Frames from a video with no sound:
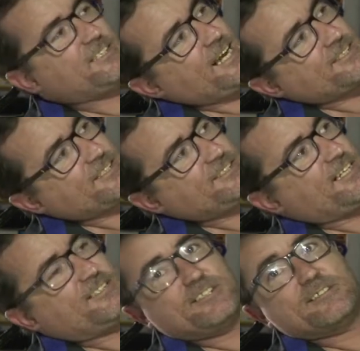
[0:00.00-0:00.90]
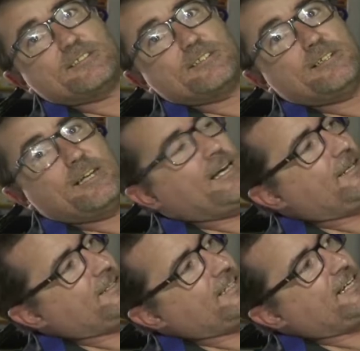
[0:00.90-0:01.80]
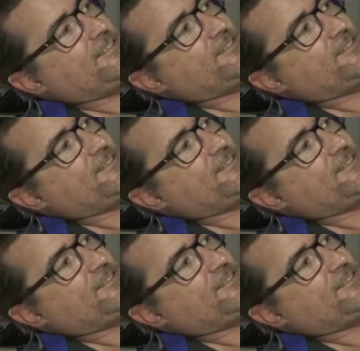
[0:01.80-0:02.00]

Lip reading: that are actually touching and engaged.